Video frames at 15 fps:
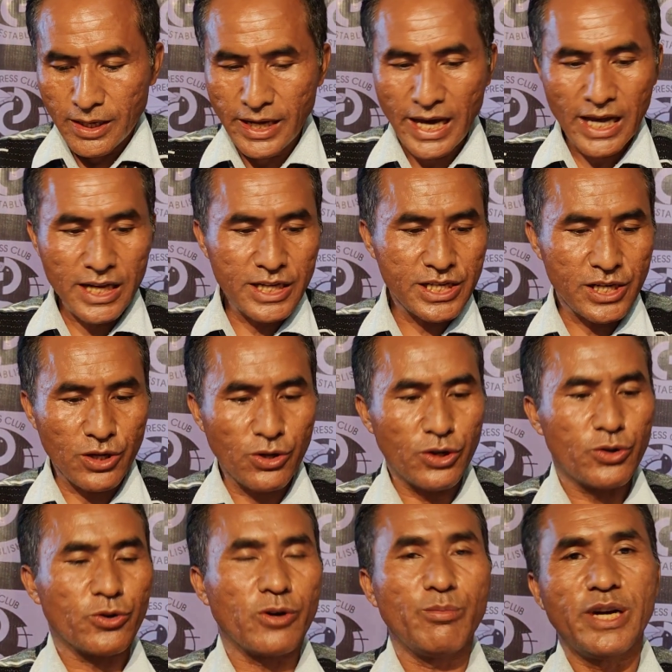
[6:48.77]
there is
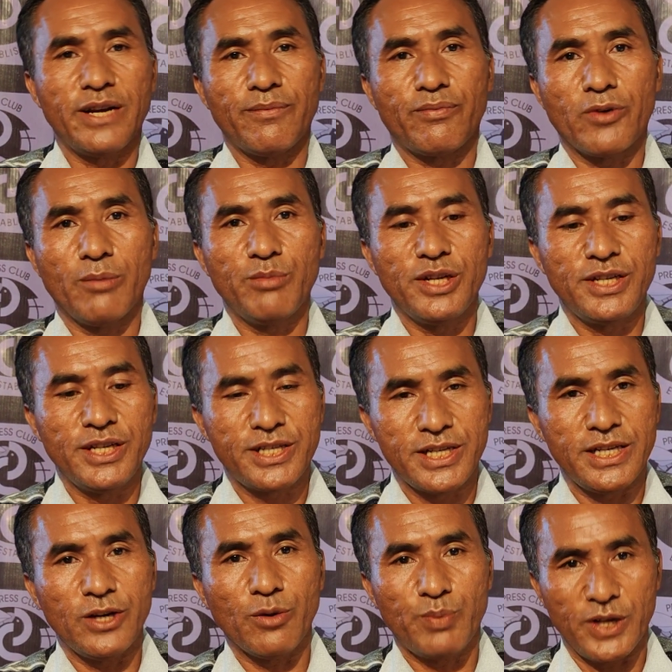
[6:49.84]
no document from the
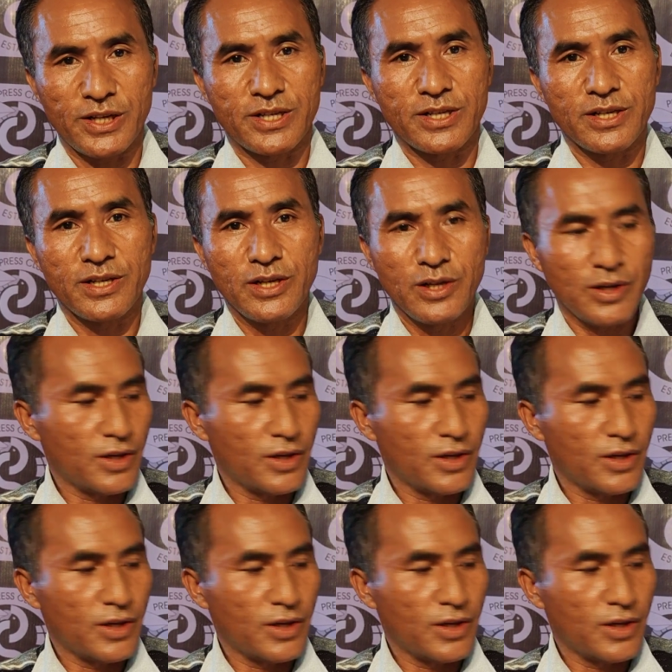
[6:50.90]
DC office.